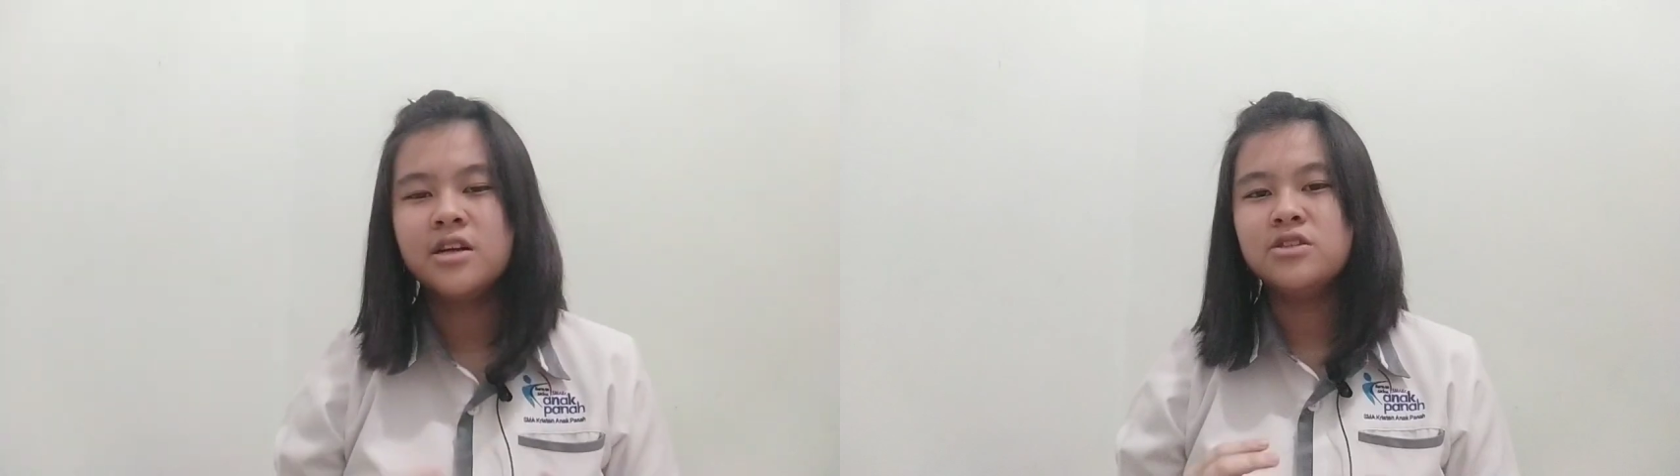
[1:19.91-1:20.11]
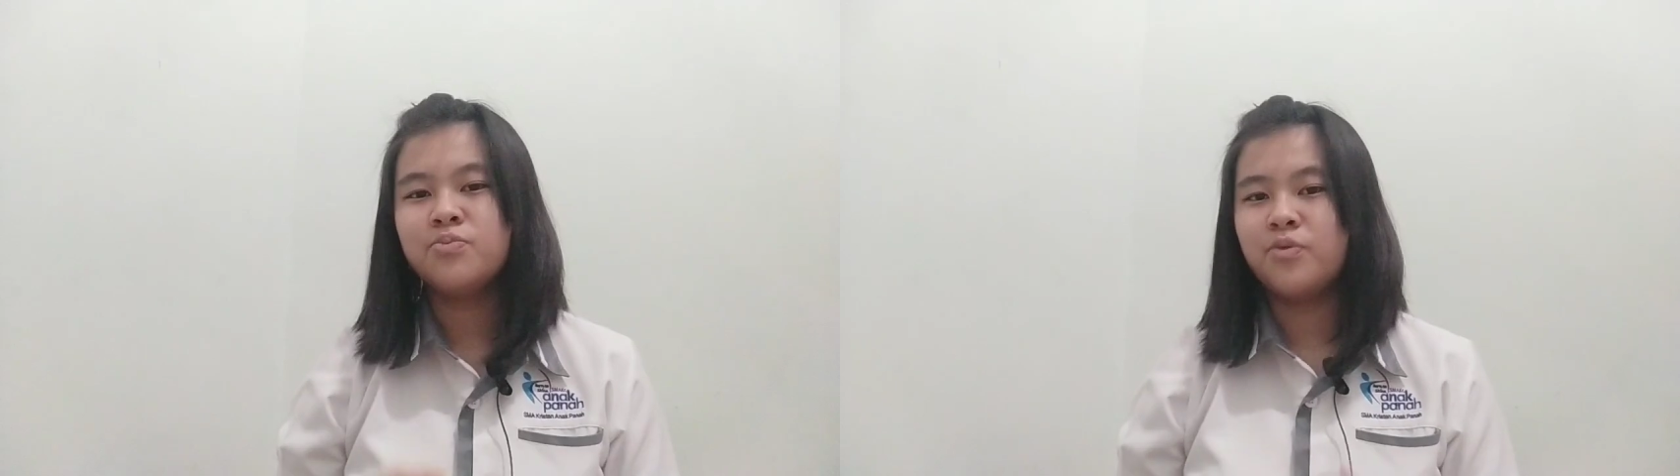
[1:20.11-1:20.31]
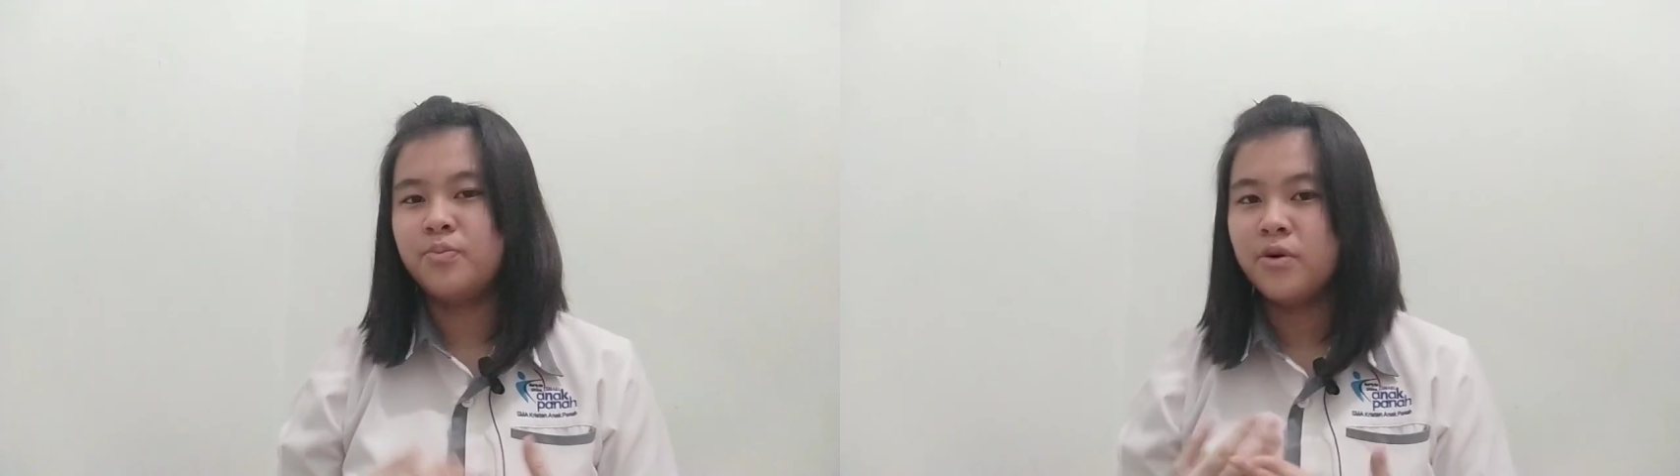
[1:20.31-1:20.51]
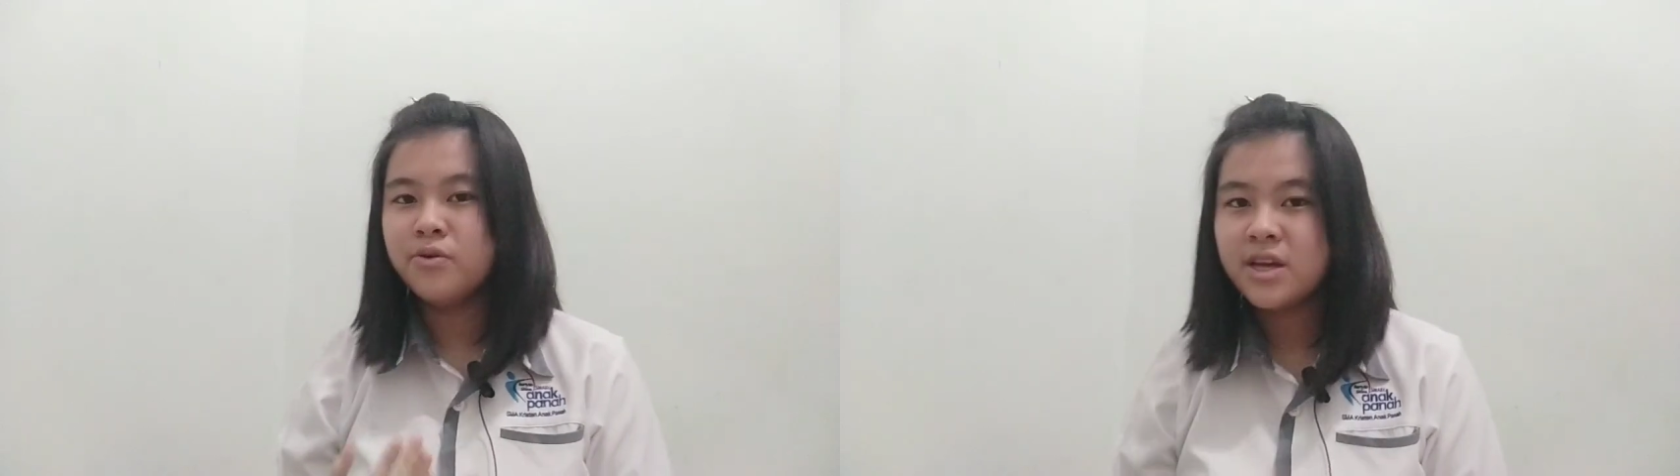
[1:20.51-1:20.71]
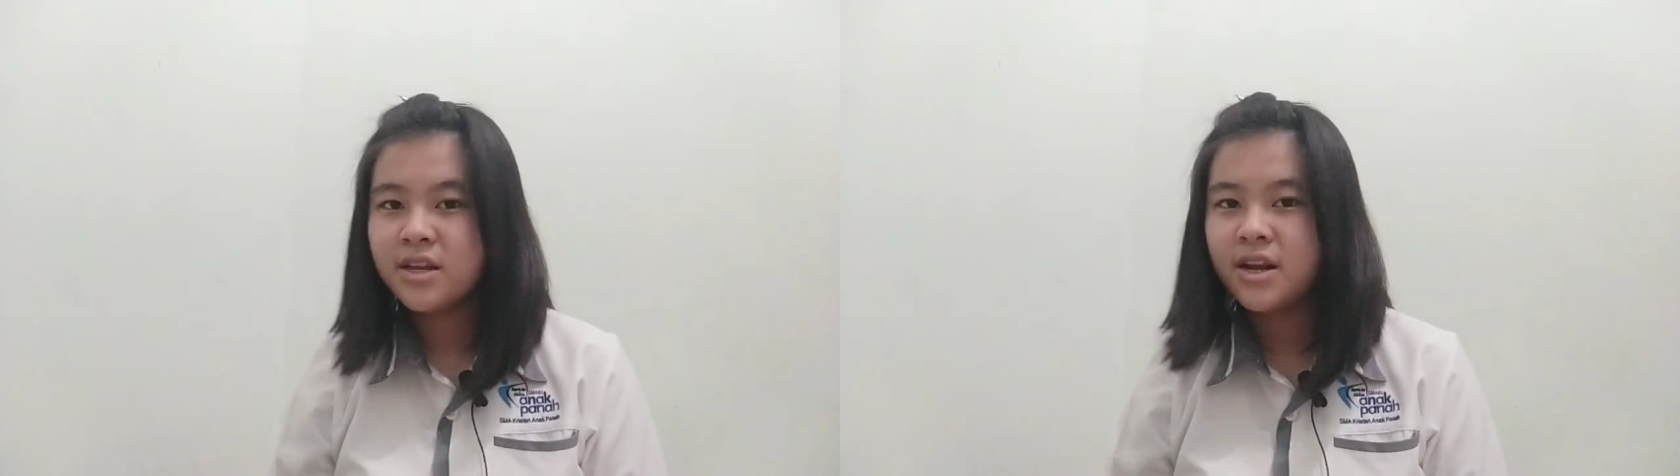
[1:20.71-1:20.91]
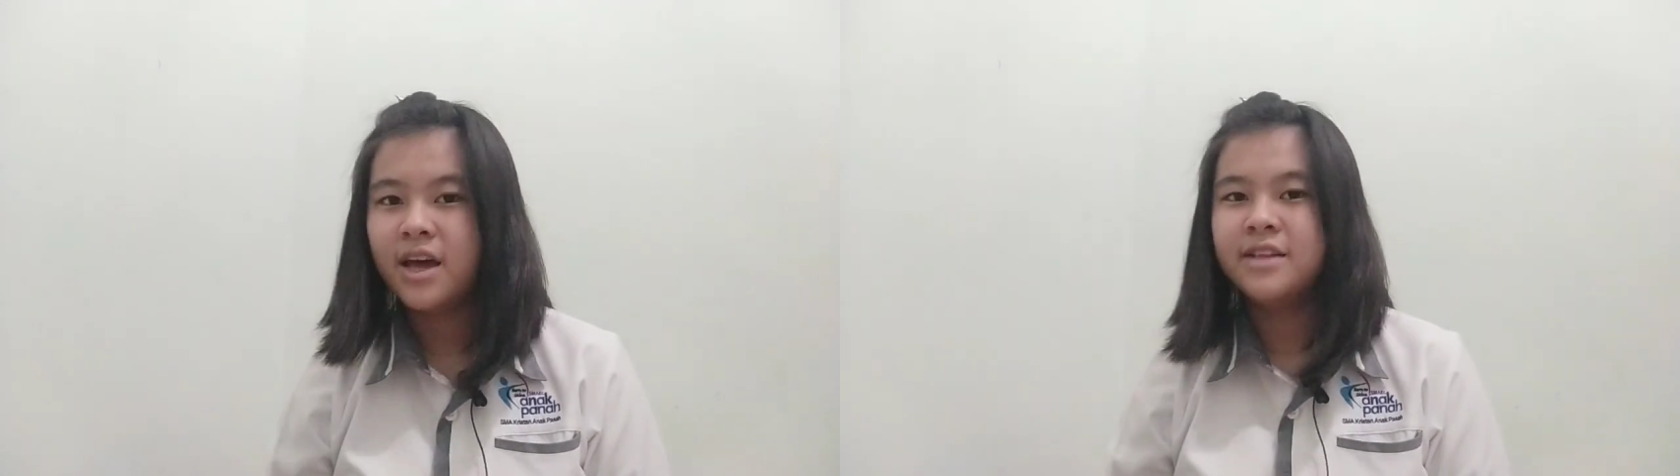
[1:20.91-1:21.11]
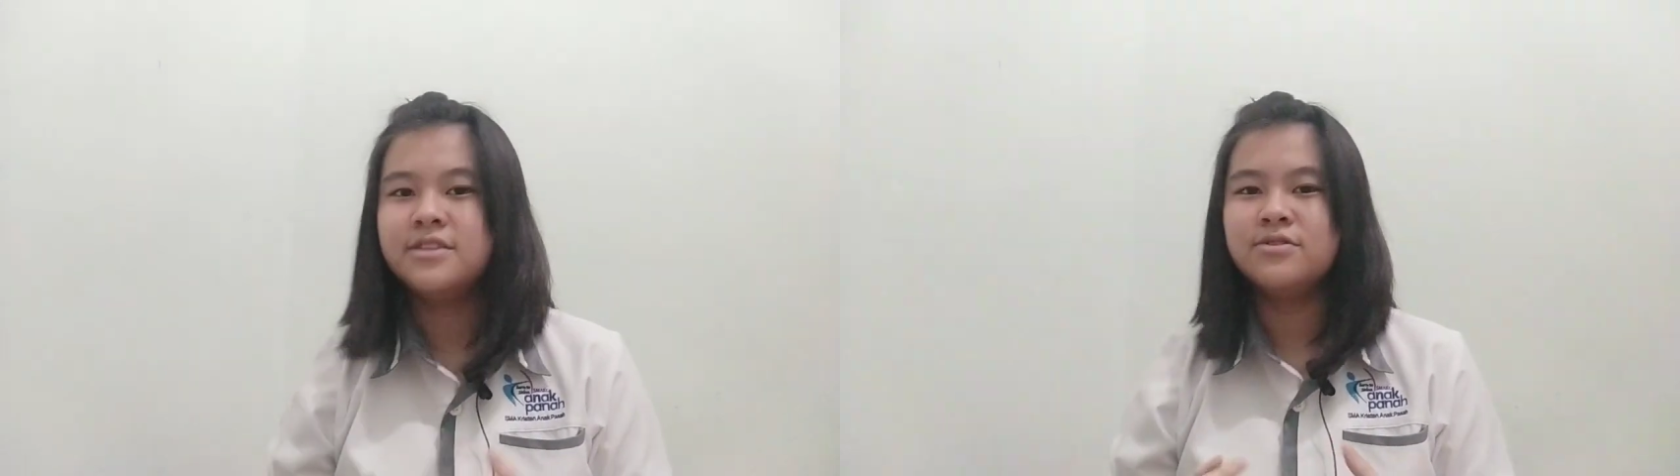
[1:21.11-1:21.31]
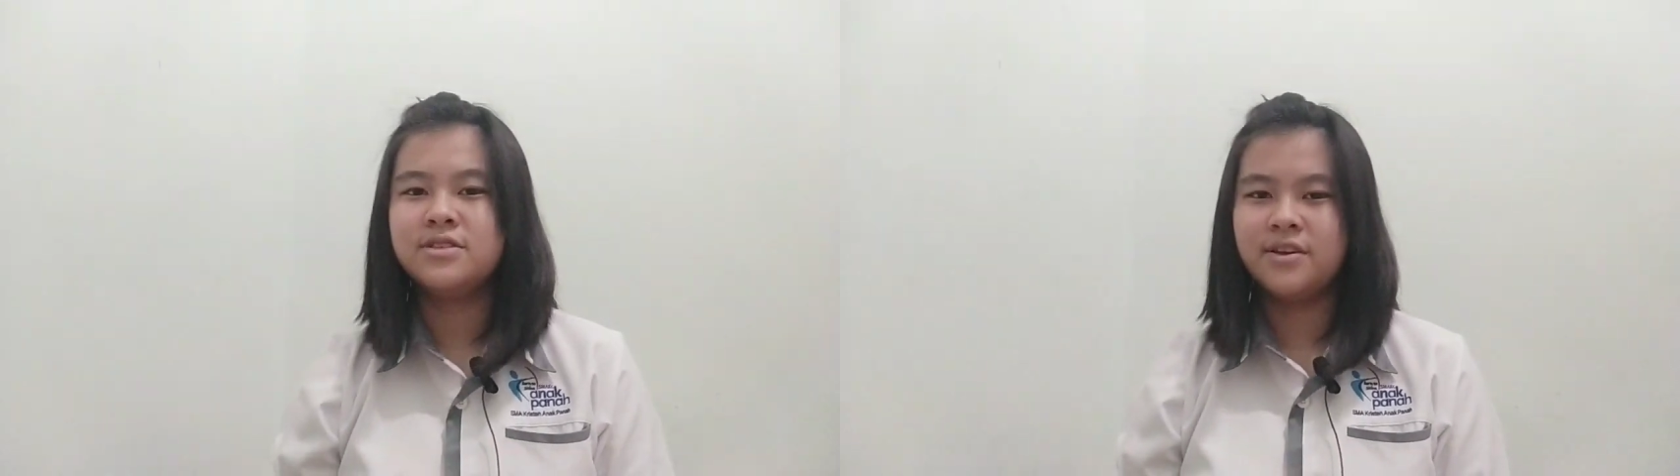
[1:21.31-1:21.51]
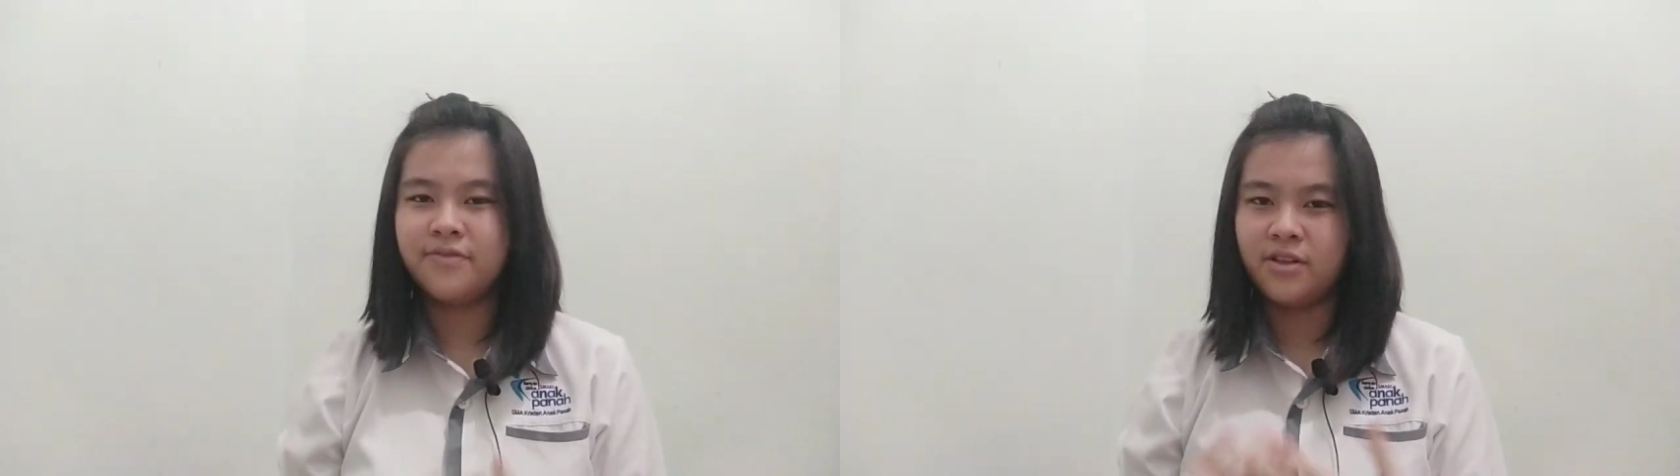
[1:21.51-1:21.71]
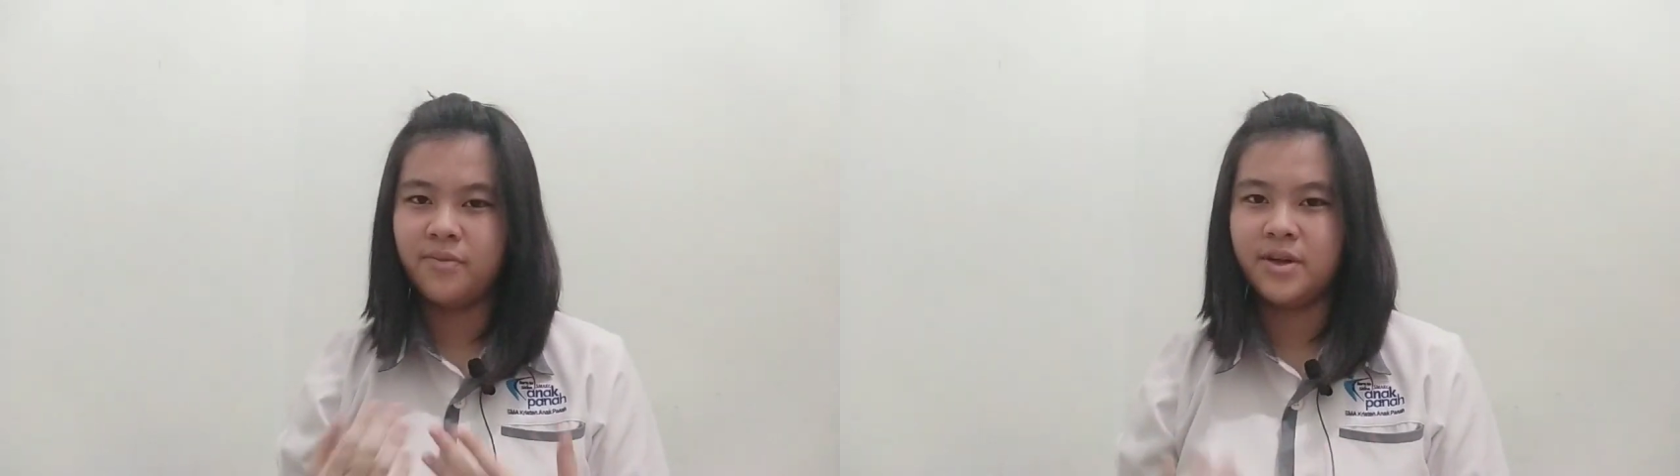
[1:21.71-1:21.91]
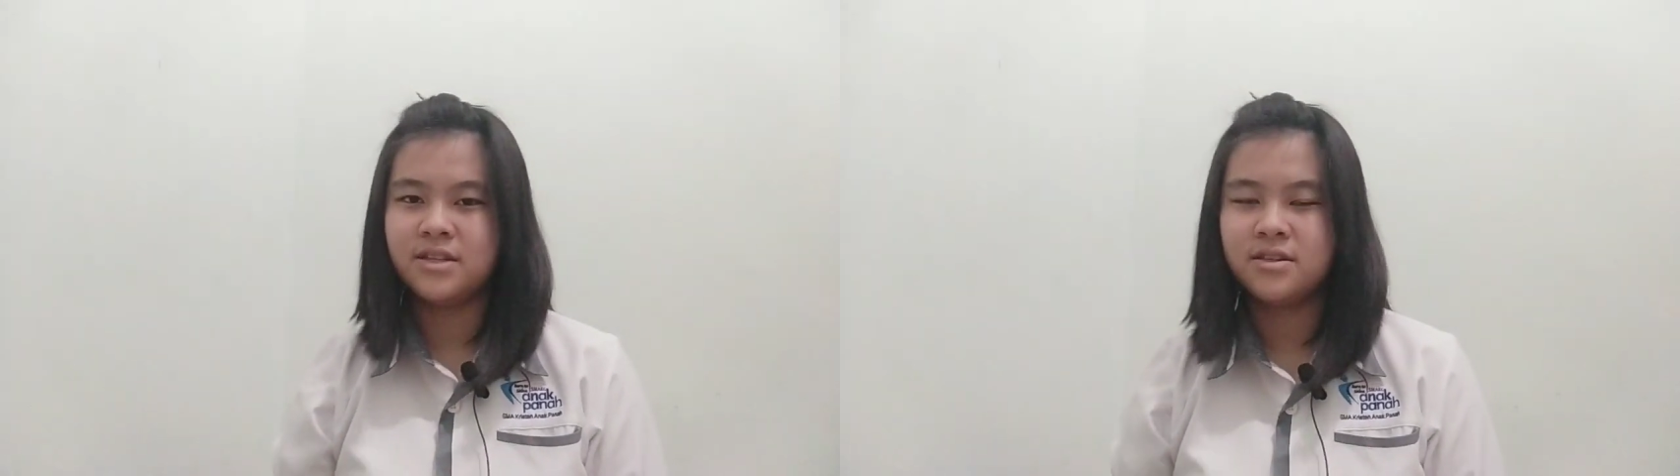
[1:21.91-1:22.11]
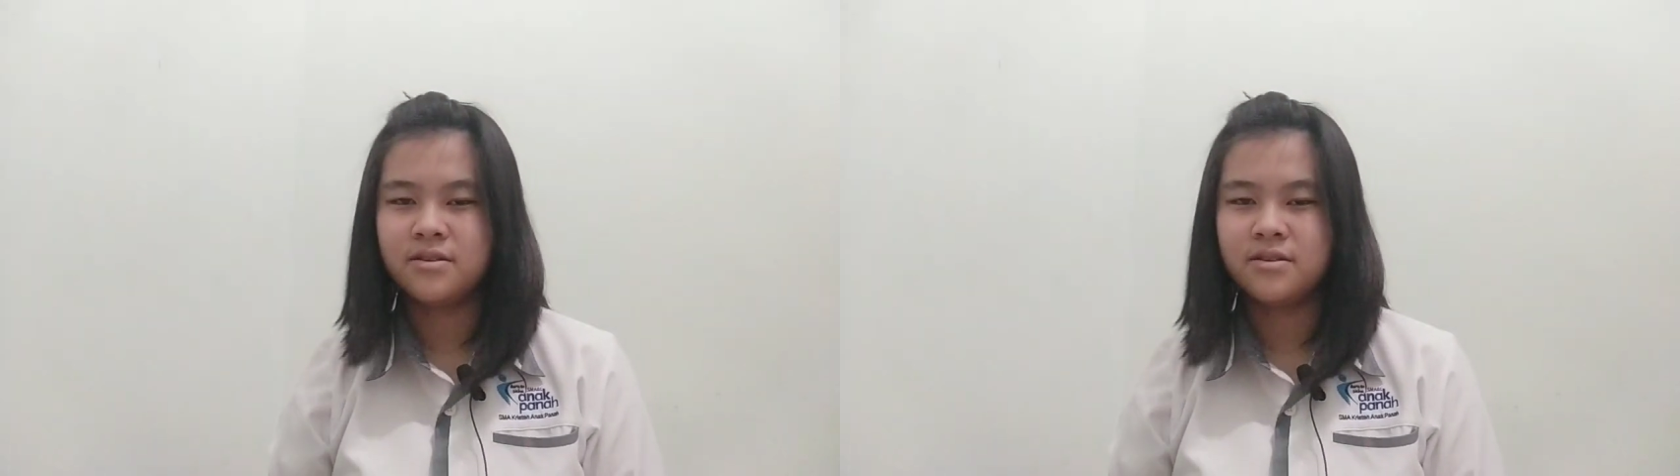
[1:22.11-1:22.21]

to promote it and to develop it.